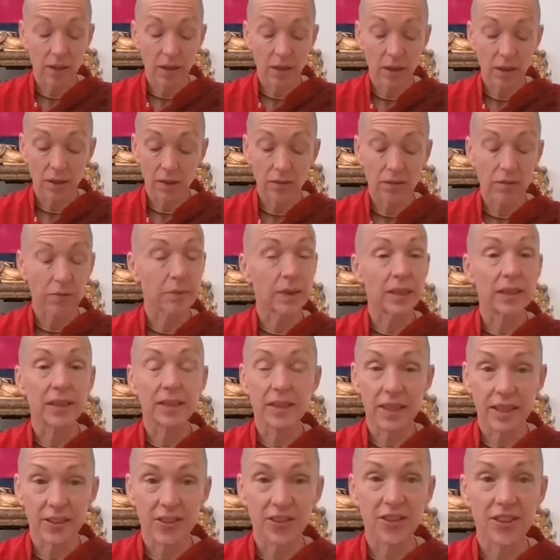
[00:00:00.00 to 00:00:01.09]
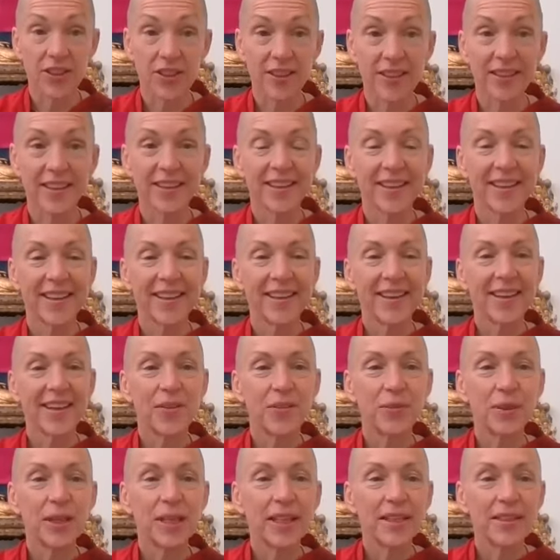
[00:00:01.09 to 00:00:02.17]
of meditation,
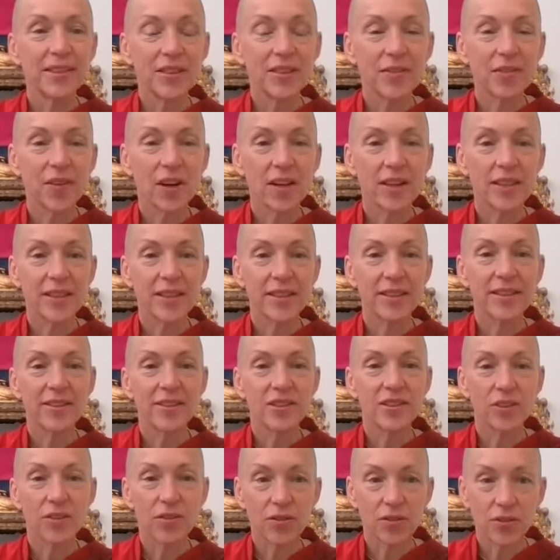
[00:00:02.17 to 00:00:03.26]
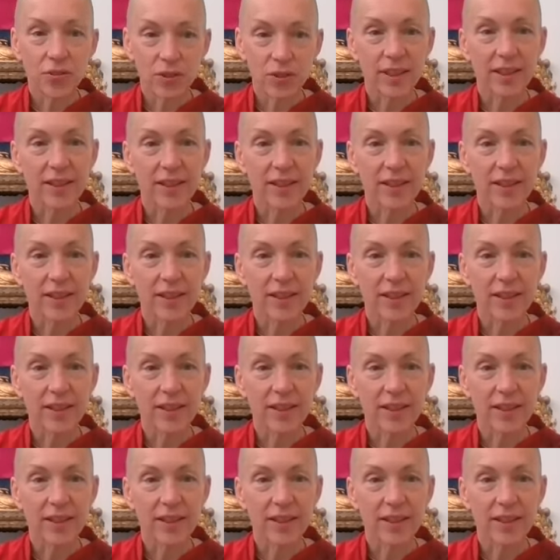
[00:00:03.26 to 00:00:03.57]
we can divide it into 3.